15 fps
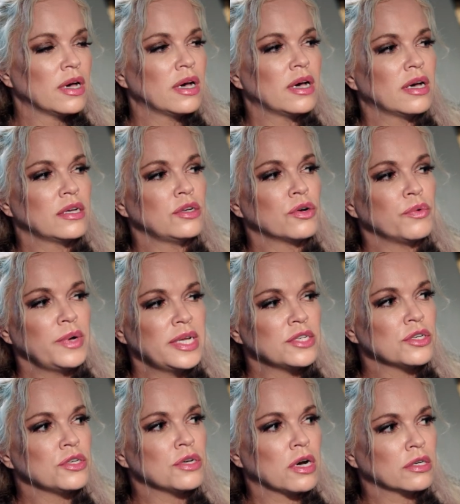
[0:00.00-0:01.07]

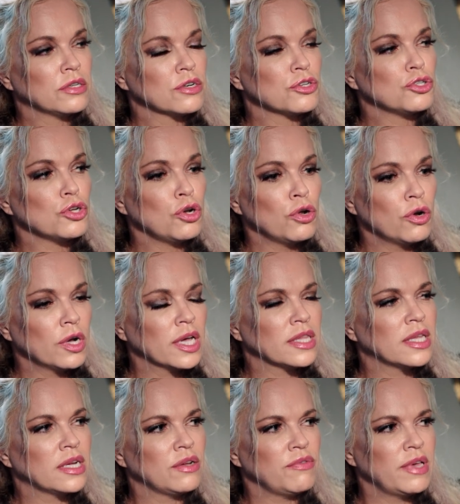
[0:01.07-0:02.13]
Norwegian doctors look
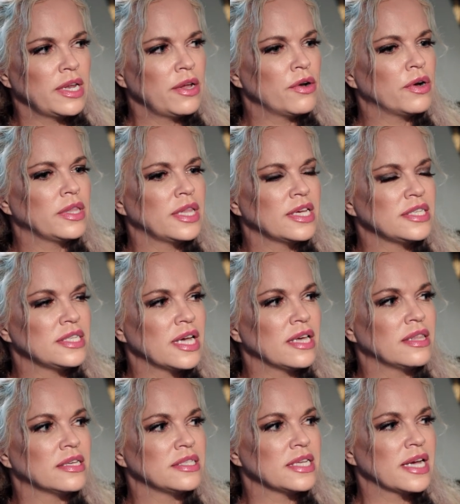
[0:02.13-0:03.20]
at that video, and they say
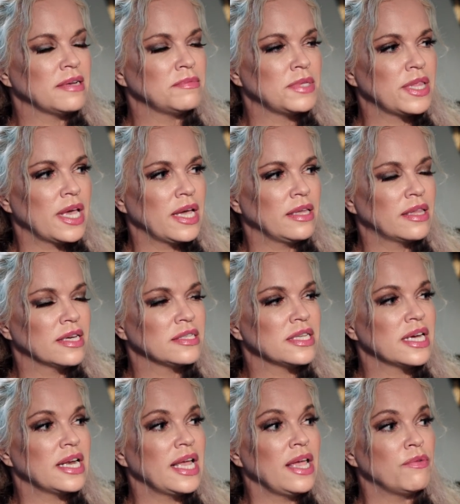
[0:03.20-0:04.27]
the same thing. They
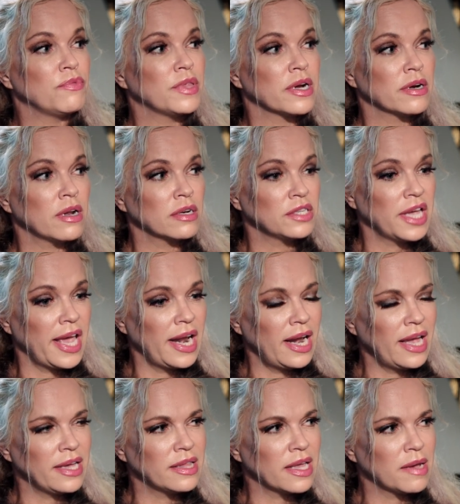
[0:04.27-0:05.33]
said if they're not
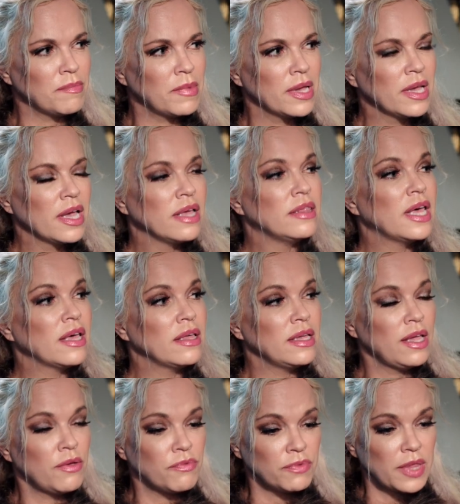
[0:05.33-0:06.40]
killing them, that
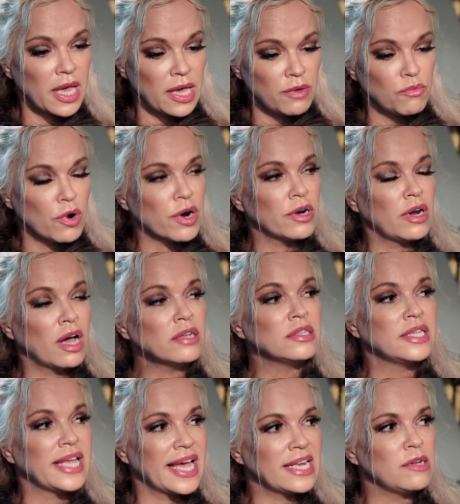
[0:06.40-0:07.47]
if they were
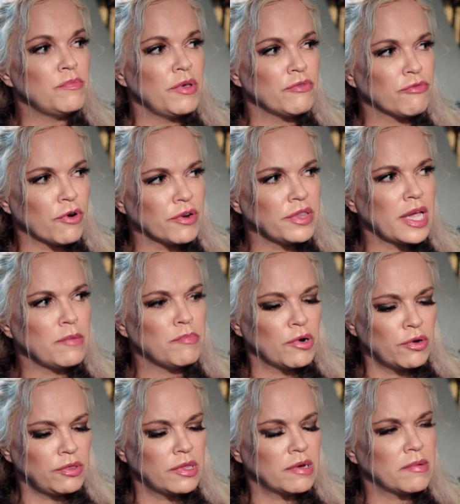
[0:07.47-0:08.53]
not dead before they
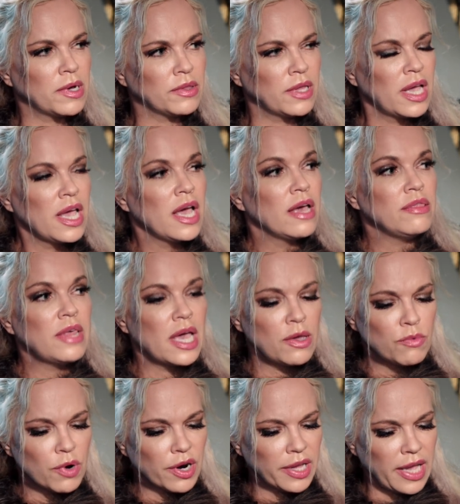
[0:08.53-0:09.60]
put them on,
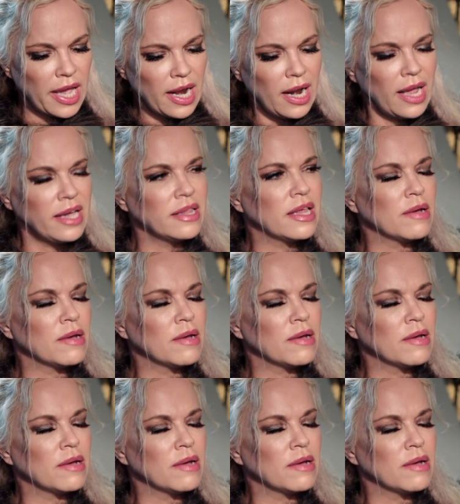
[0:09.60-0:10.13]
they were killing